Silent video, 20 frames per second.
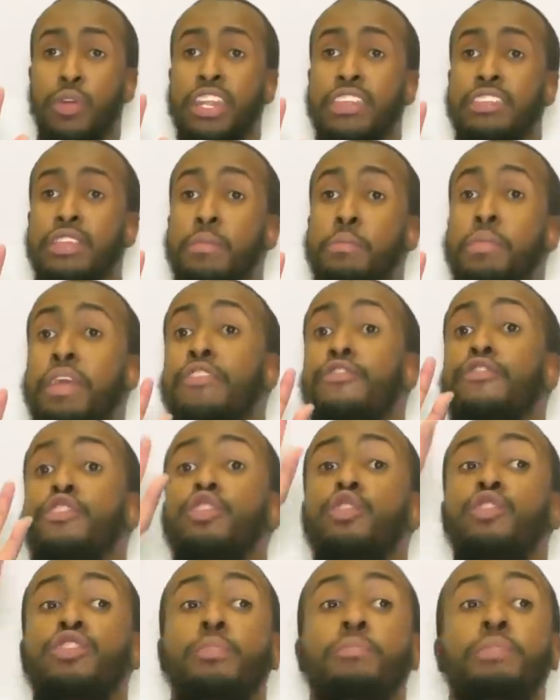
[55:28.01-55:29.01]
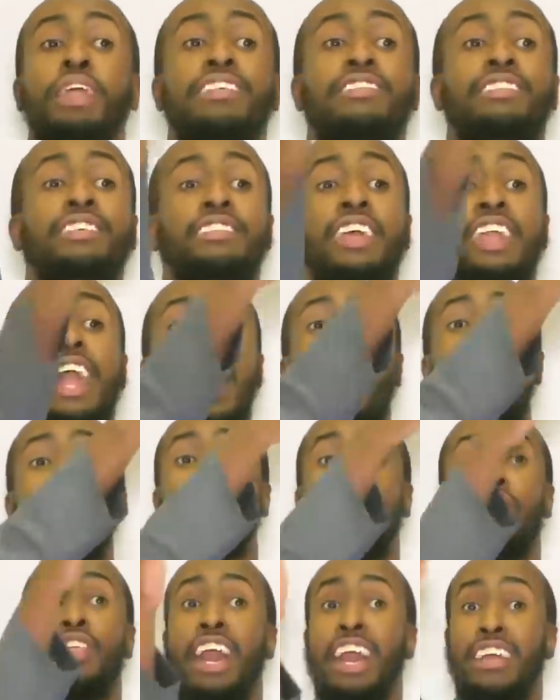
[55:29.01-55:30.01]
What does it bring for you? The blessings that are
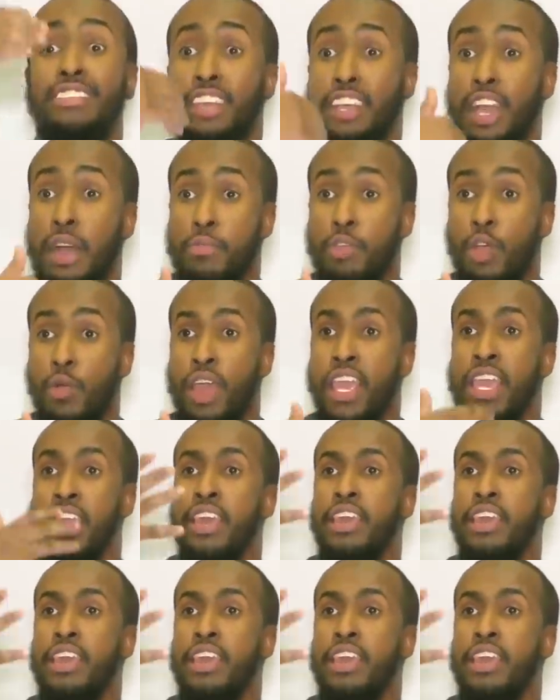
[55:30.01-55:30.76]
out there that hasn't come your way.